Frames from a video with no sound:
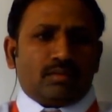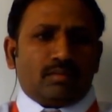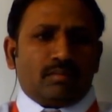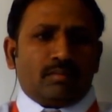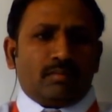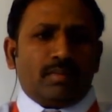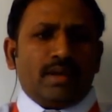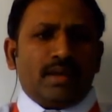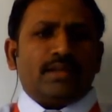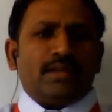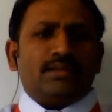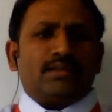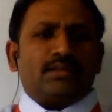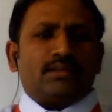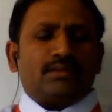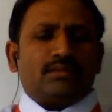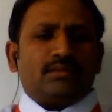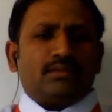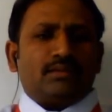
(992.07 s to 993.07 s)

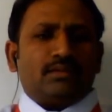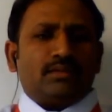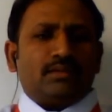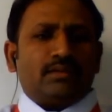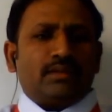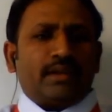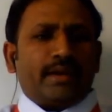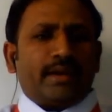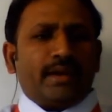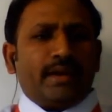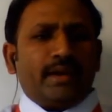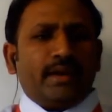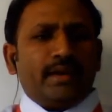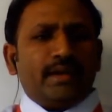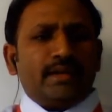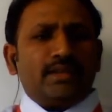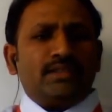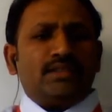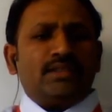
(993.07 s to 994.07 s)
means that
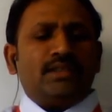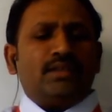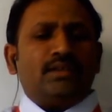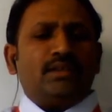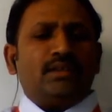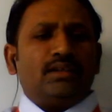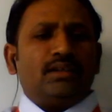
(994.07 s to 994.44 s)
energy